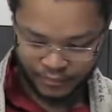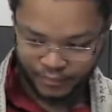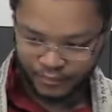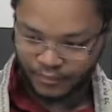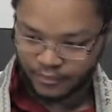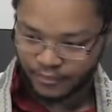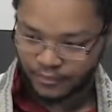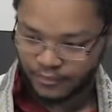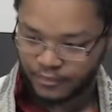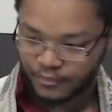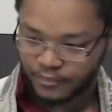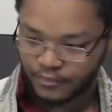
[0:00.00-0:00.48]

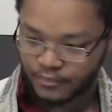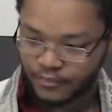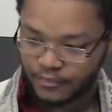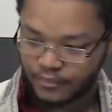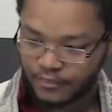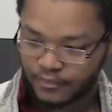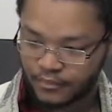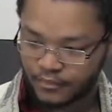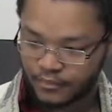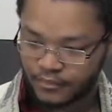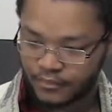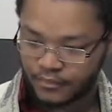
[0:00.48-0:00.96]

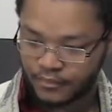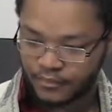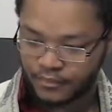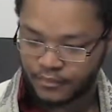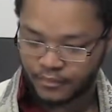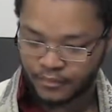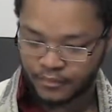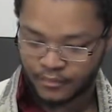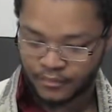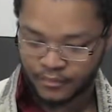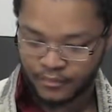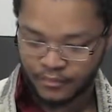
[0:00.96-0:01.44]

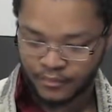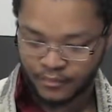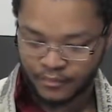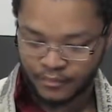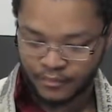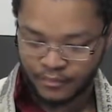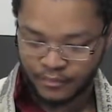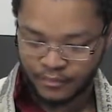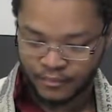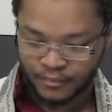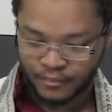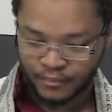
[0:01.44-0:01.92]

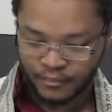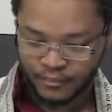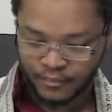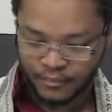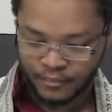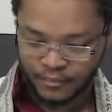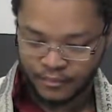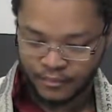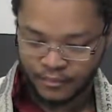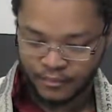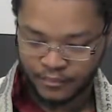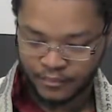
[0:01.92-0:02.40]

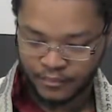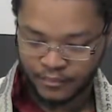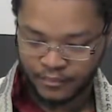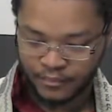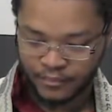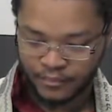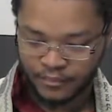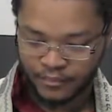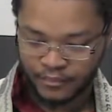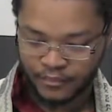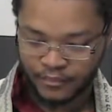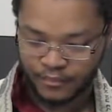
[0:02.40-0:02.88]

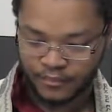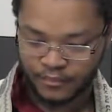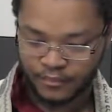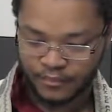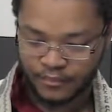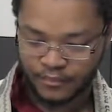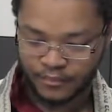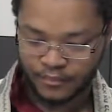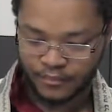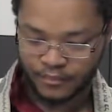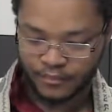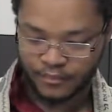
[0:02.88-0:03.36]

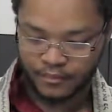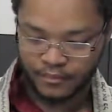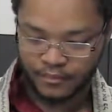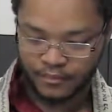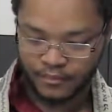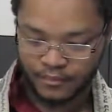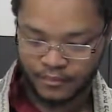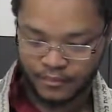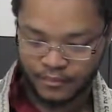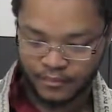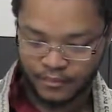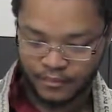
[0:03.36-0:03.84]

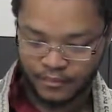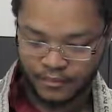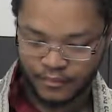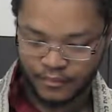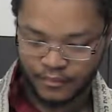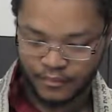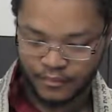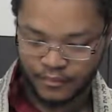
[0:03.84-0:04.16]
(silent)